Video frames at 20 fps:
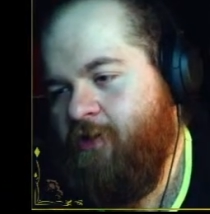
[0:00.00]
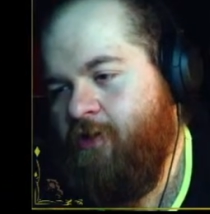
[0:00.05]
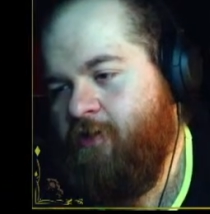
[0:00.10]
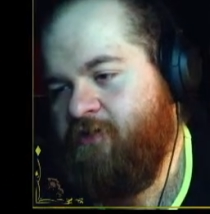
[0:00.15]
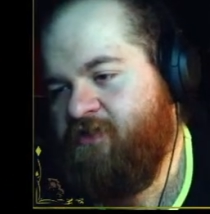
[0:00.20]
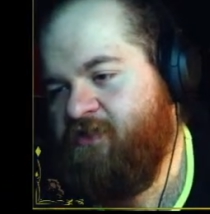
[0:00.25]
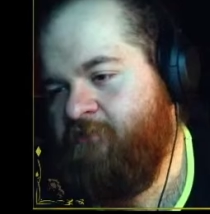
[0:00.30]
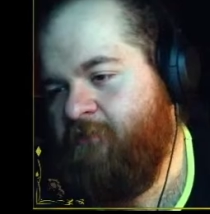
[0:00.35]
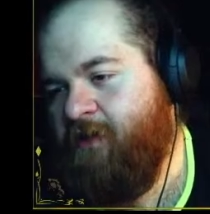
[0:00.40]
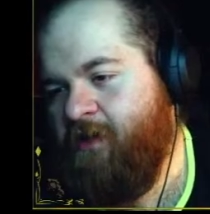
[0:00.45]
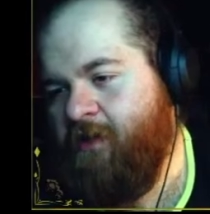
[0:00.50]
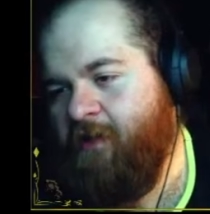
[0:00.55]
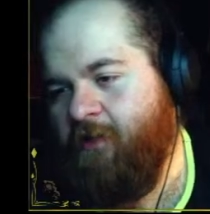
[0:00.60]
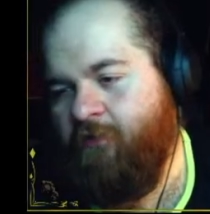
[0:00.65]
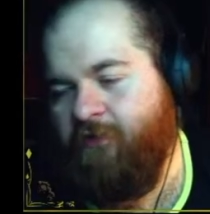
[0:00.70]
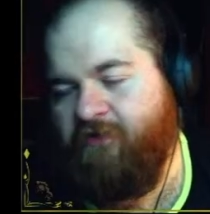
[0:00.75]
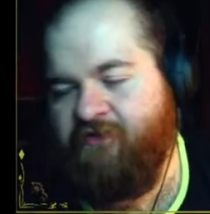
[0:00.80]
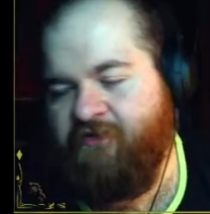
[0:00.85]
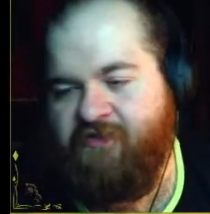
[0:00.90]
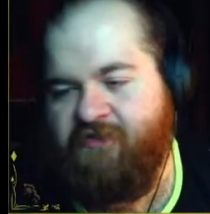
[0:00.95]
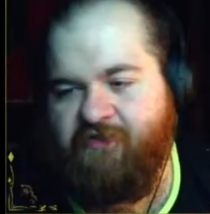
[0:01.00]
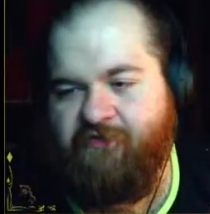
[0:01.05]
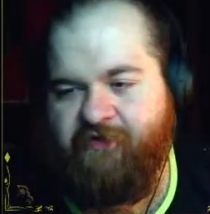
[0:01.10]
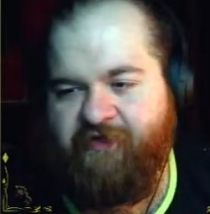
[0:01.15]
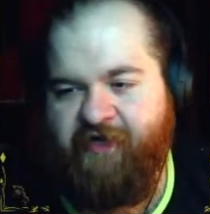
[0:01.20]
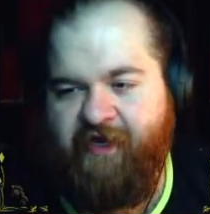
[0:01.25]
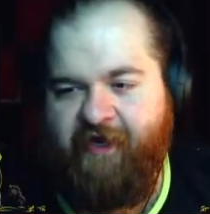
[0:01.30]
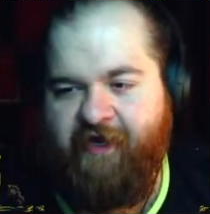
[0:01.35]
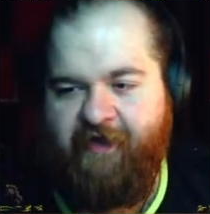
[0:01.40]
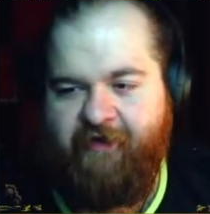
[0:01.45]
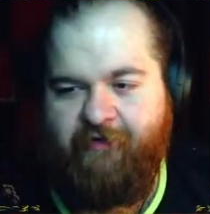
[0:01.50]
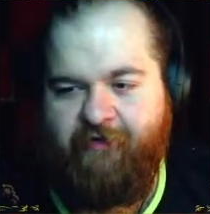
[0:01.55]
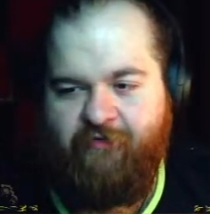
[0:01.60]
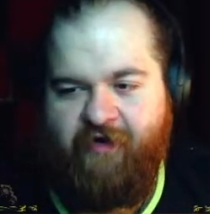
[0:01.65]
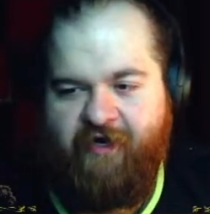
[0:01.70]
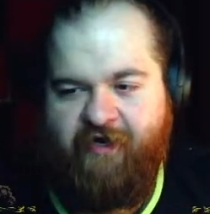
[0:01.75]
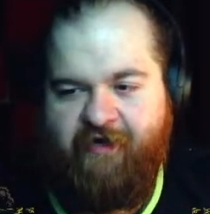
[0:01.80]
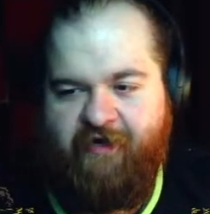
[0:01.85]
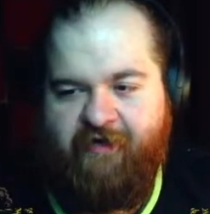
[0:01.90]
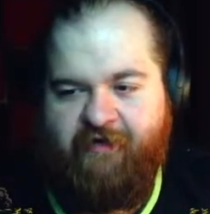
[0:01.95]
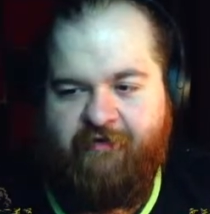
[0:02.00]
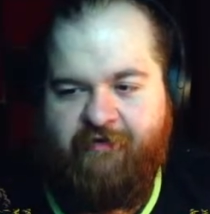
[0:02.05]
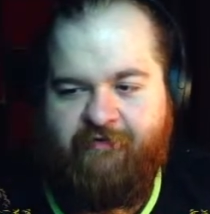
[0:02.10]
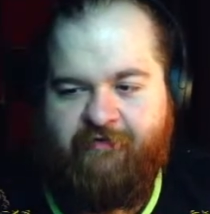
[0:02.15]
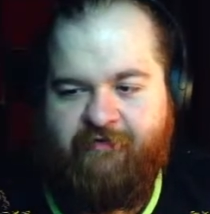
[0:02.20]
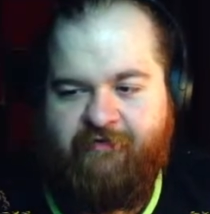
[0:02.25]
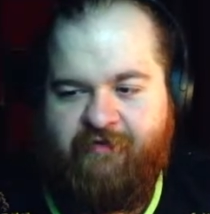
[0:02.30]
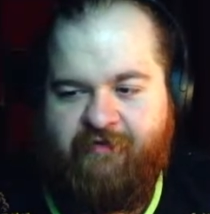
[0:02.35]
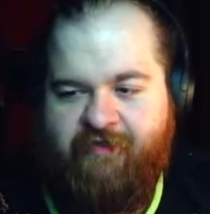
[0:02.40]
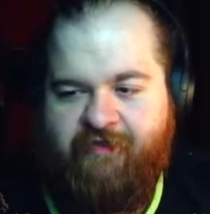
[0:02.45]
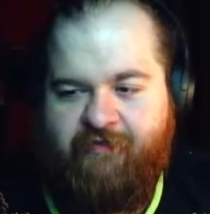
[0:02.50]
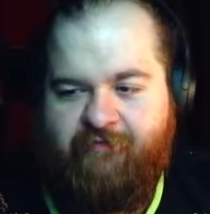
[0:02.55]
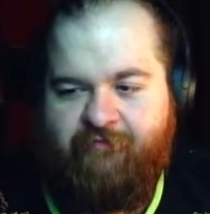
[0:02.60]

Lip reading: Tomorrow we'll do it at around